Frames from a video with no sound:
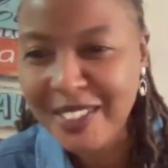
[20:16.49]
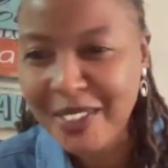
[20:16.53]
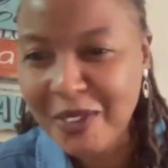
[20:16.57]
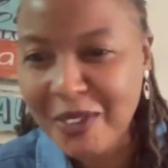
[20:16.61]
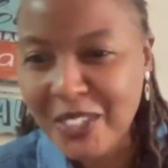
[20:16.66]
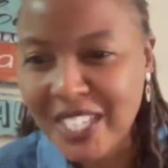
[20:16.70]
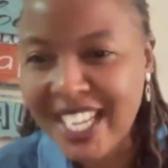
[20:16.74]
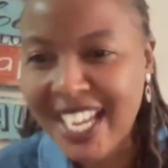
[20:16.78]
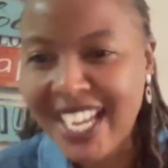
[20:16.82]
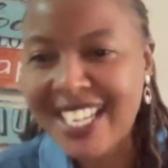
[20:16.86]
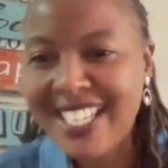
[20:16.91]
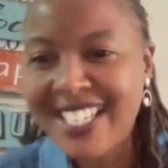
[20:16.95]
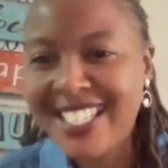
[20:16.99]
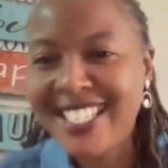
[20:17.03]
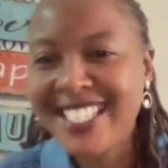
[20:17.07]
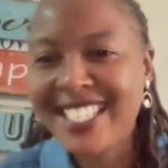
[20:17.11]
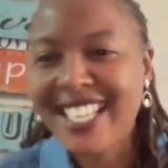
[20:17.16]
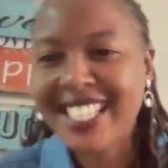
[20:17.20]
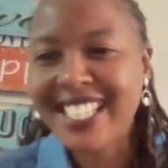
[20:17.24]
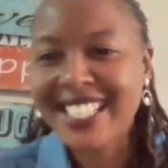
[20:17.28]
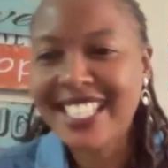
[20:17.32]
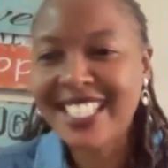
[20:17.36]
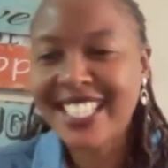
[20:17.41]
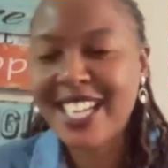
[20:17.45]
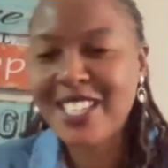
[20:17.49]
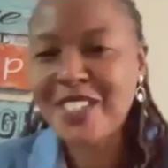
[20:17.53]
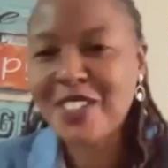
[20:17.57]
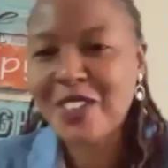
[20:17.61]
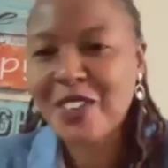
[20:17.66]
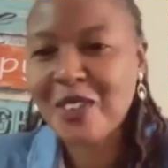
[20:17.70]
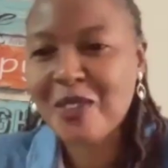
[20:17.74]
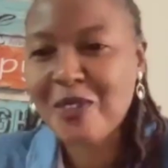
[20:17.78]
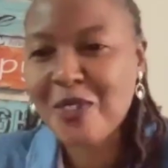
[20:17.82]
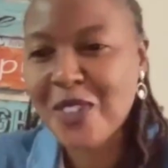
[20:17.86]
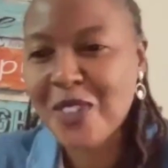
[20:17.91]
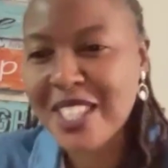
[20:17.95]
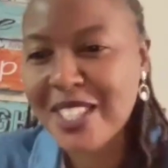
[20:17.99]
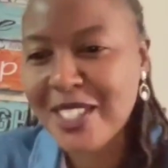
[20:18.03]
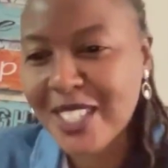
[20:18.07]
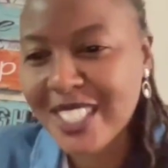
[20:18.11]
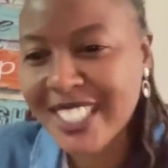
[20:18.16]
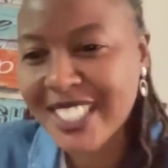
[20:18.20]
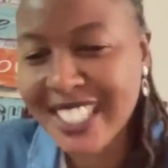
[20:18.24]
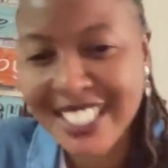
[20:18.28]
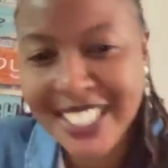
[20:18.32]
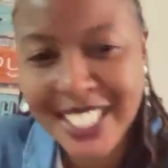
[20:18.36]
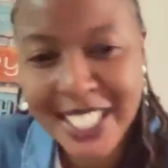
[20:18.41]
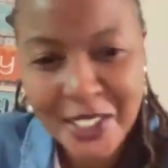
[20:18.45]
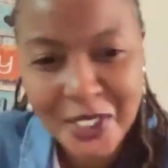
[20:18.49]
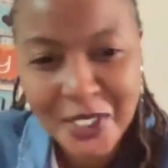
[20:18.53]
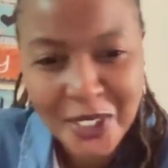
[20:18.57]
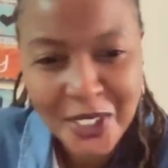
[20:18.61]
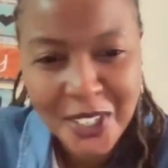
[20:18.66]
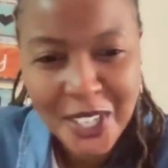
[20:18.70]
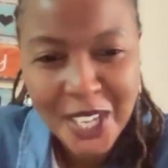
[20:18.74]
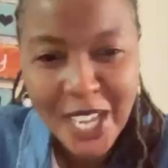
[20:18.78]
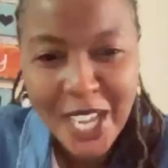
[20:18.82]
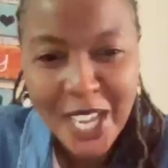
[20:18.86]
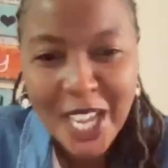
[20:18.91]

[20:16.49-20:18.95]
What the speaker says: We had started that off with Dr. Nderu.